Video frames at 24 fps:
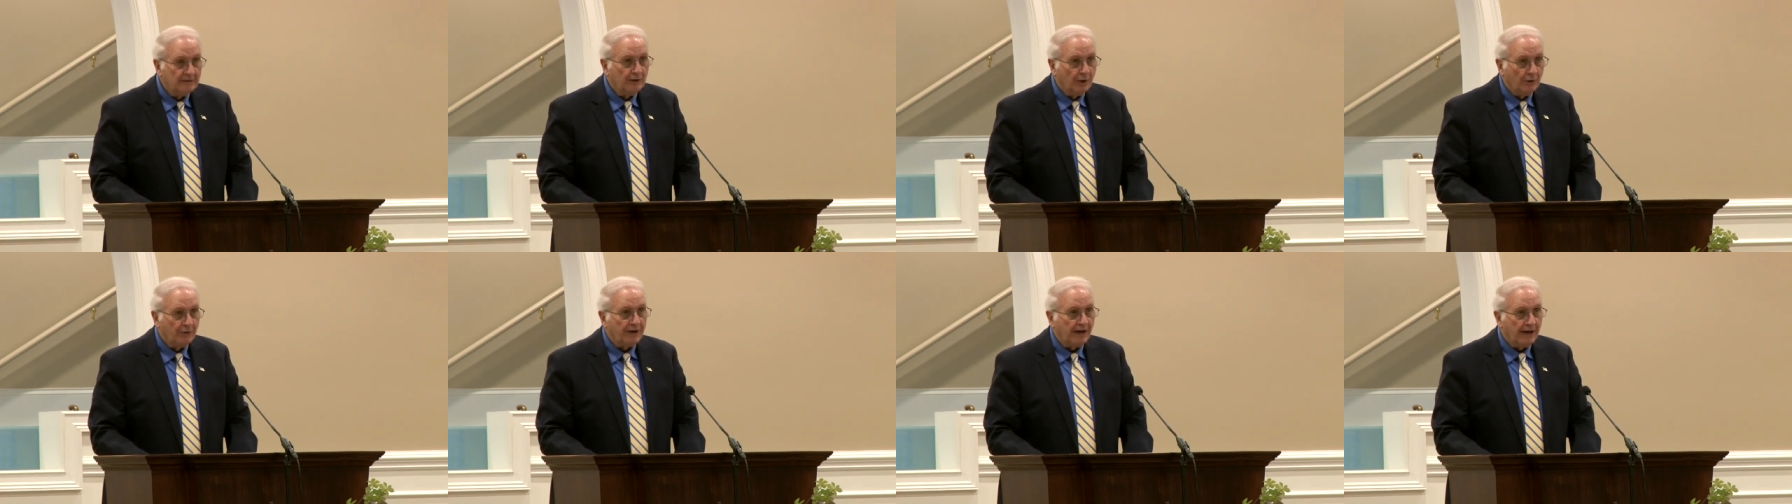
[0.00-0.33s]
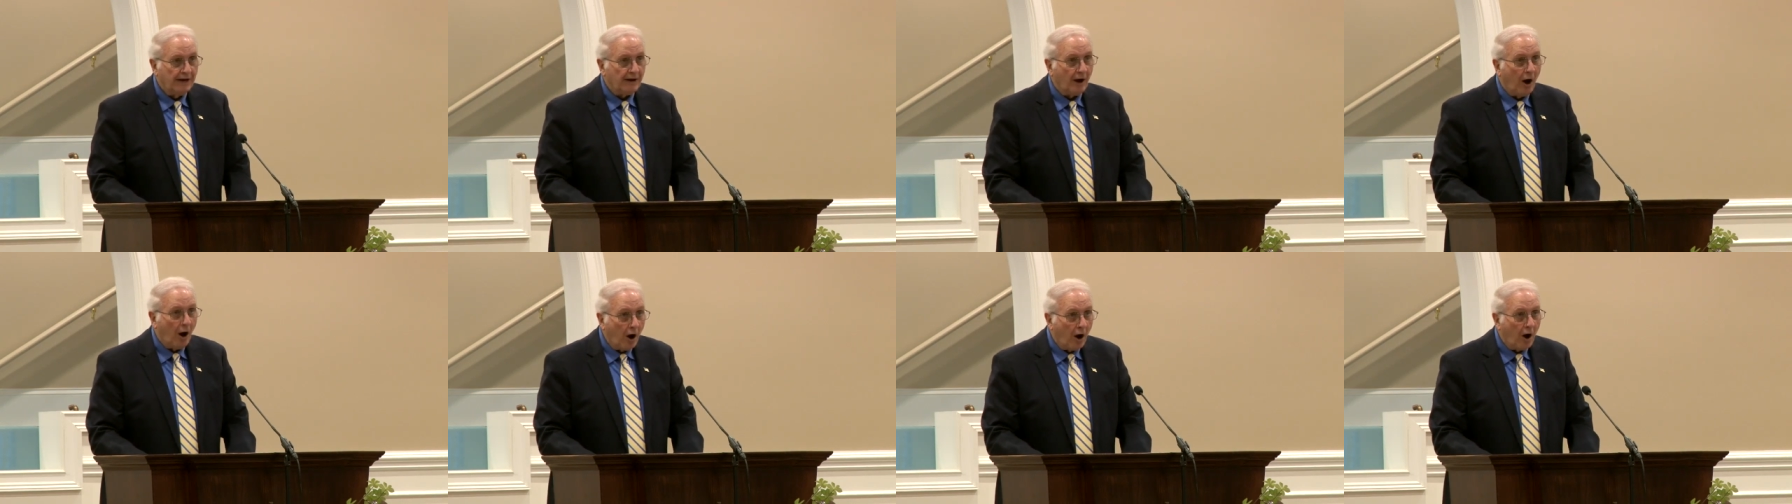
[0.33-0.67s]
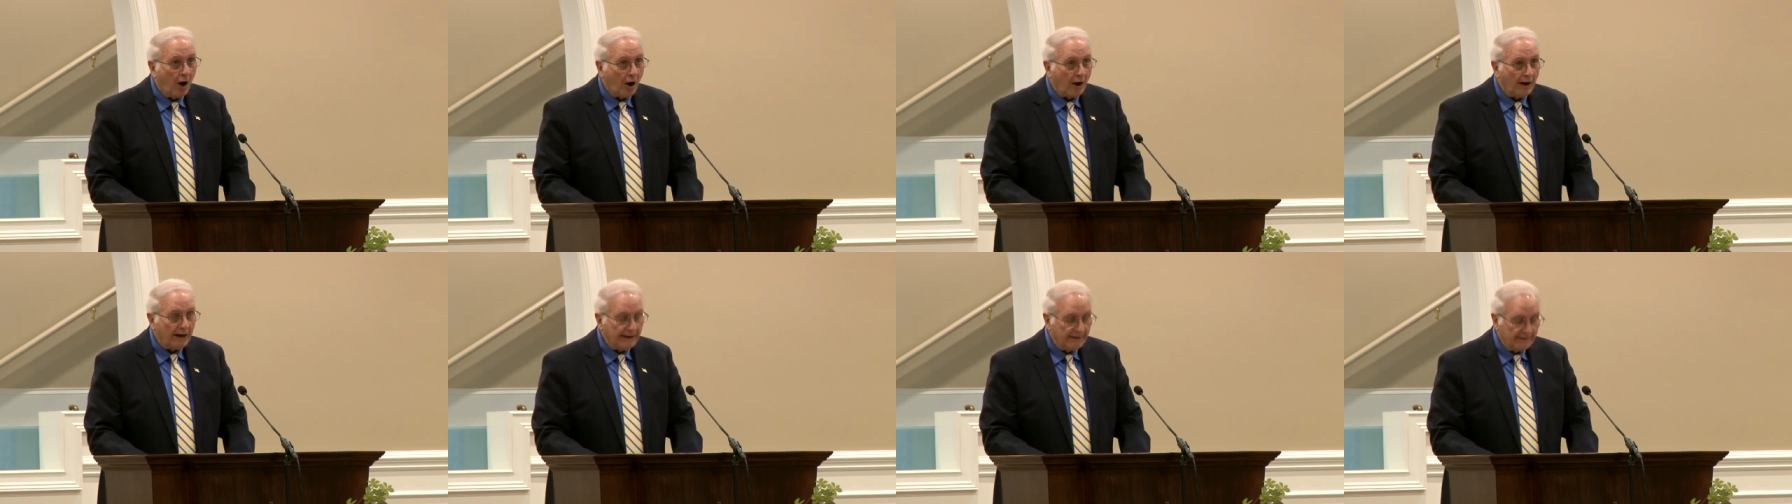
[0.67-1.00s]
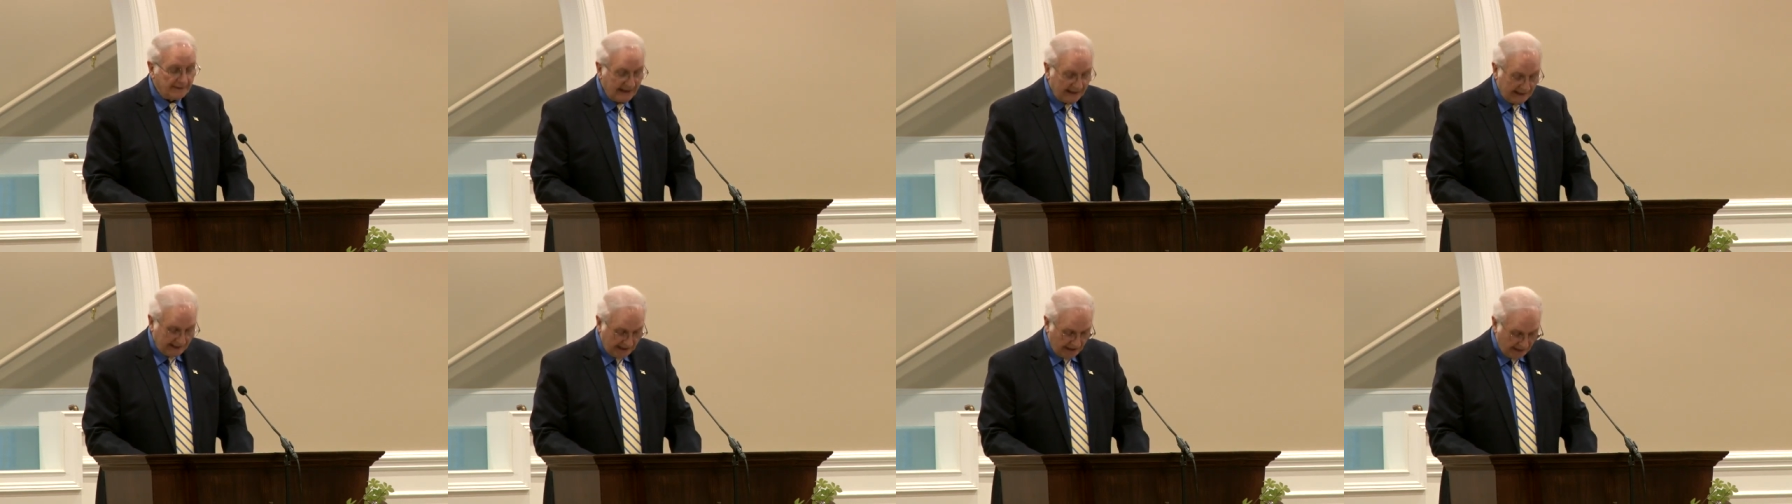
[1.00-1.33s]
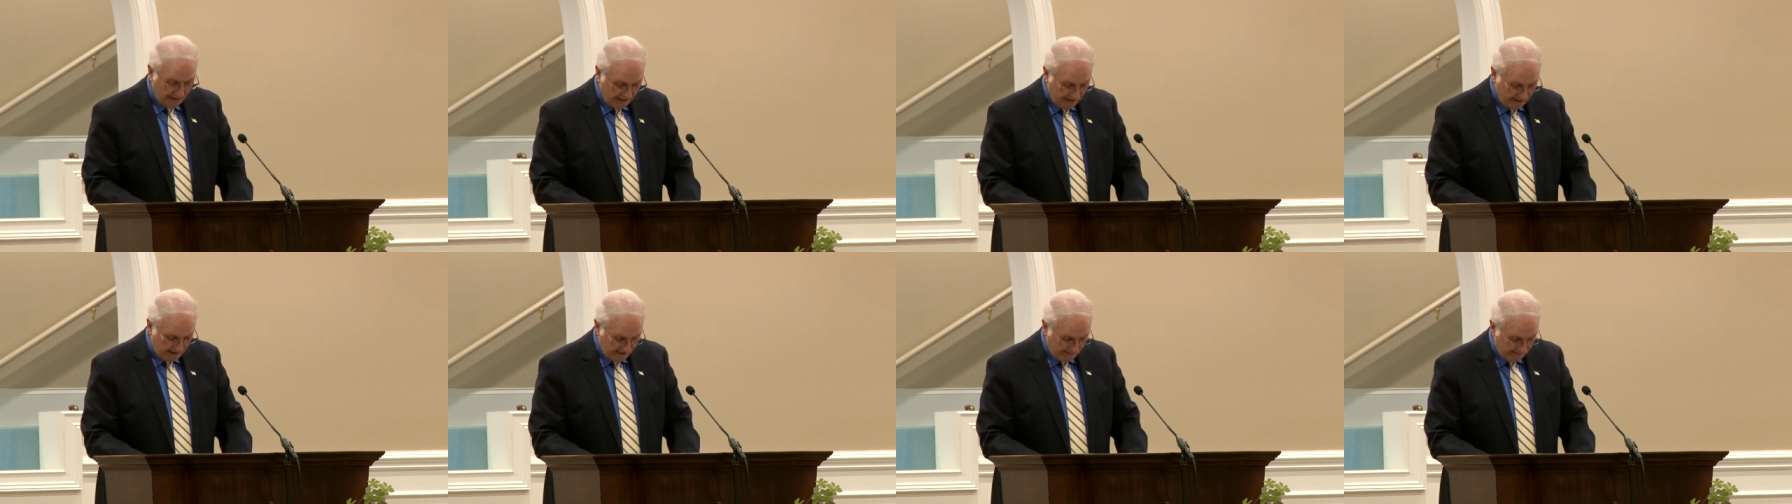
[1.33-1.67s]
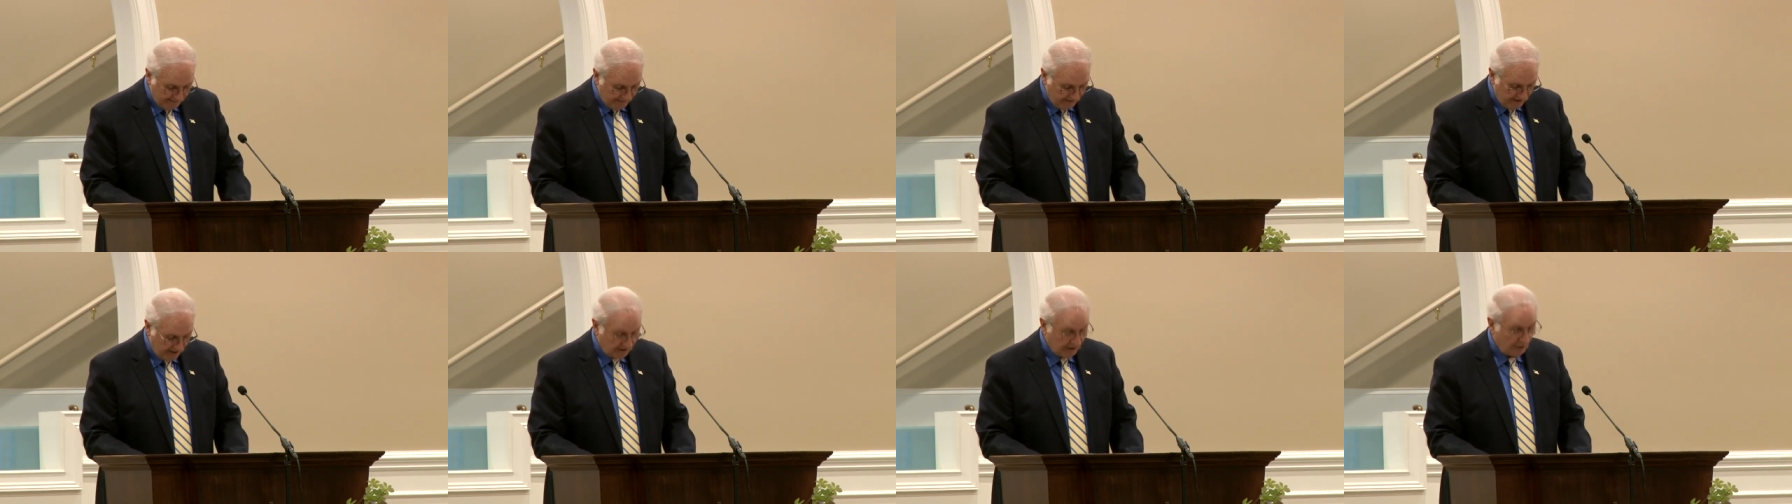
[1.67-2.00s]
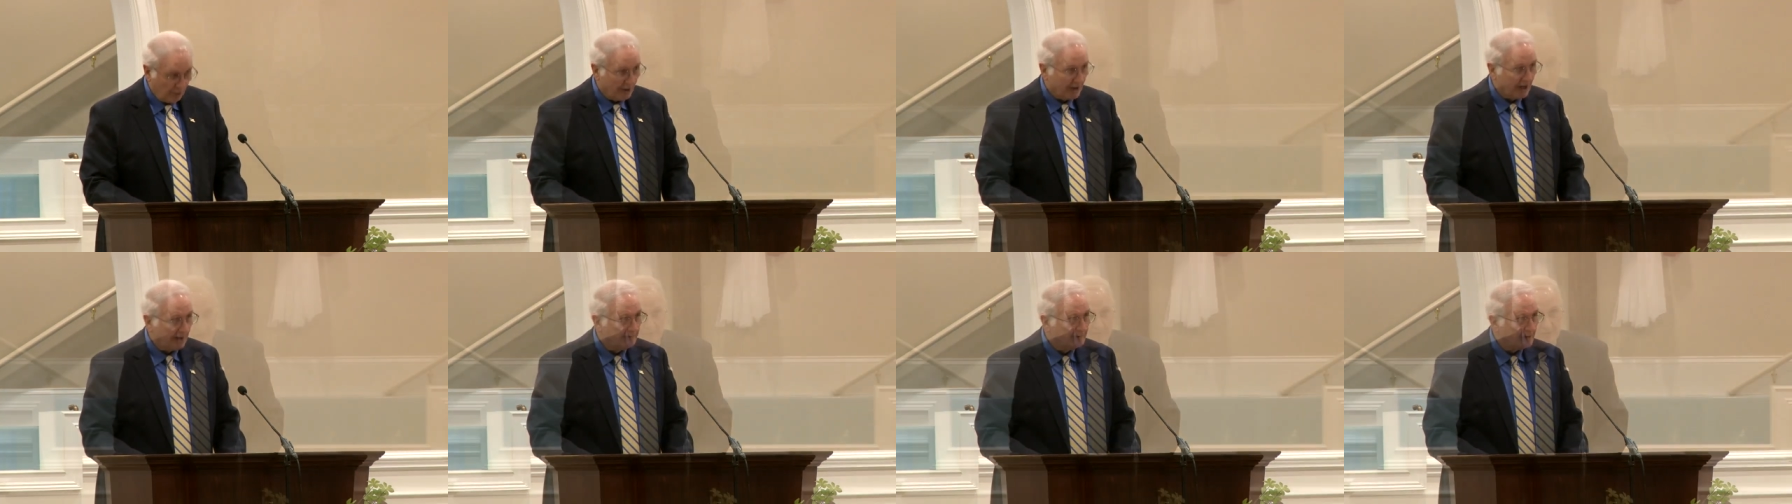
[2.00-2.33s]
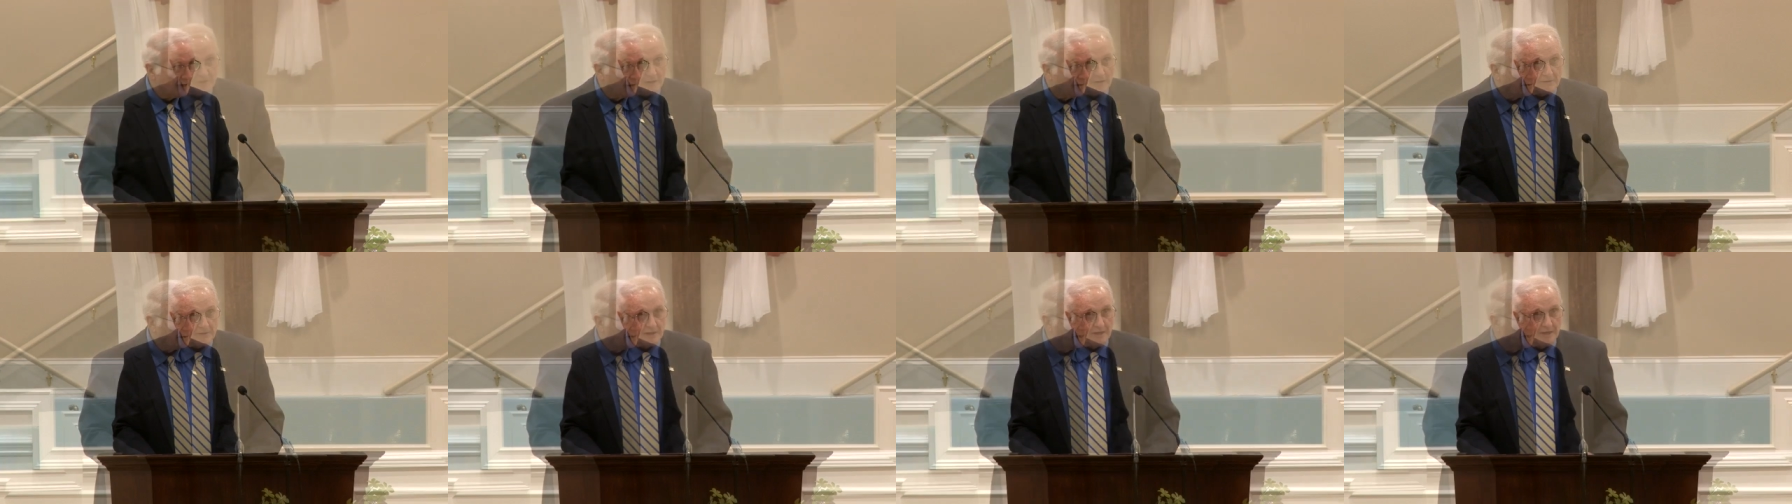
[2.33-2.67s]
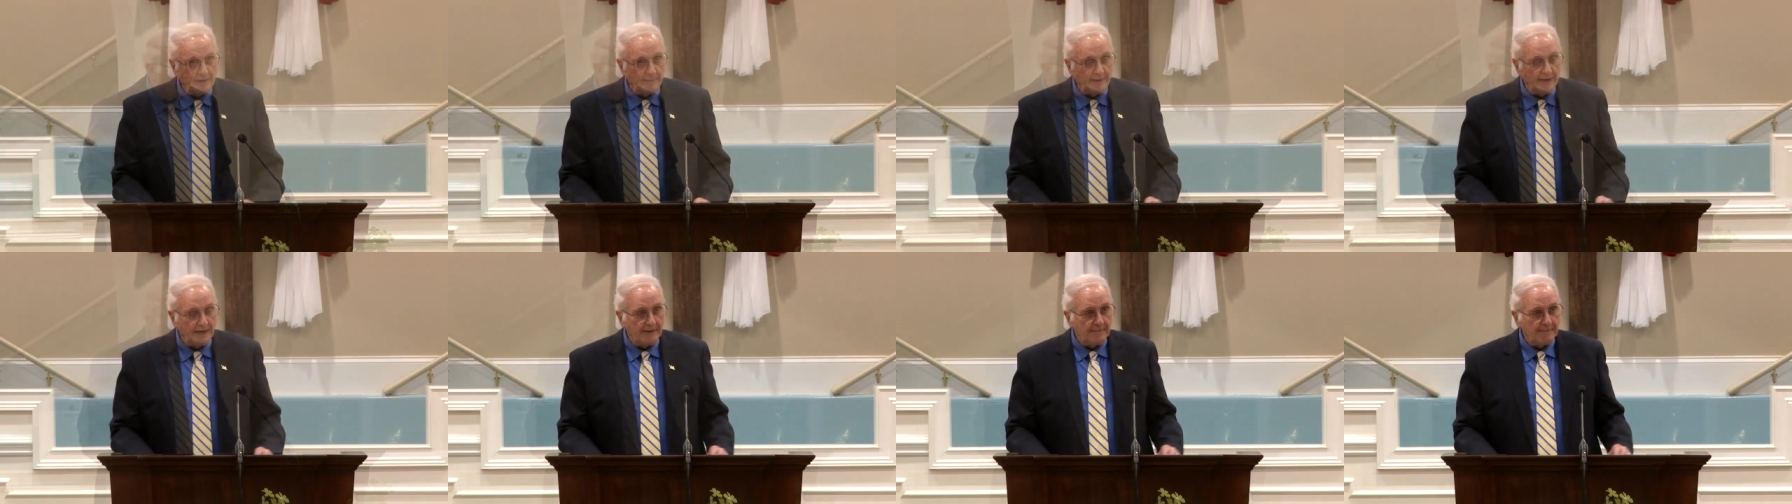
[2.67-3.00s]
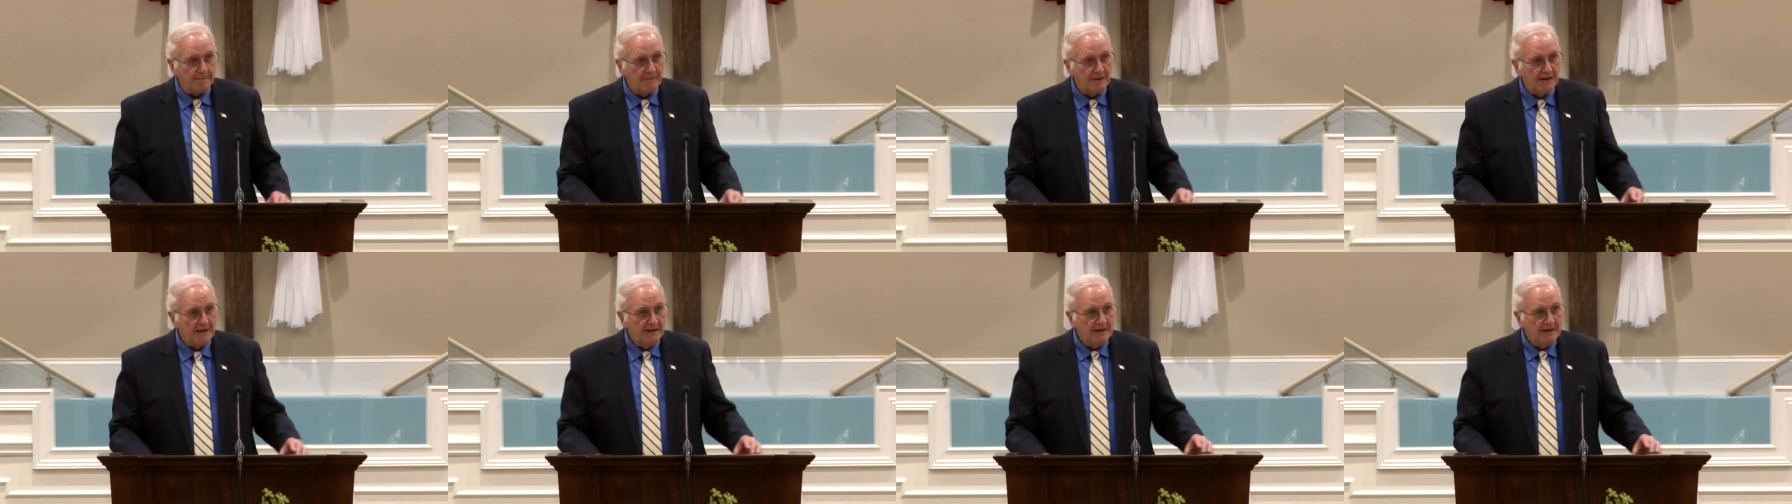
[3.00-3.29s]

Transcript: no doubt are in that area, they'll know what I'm talking about.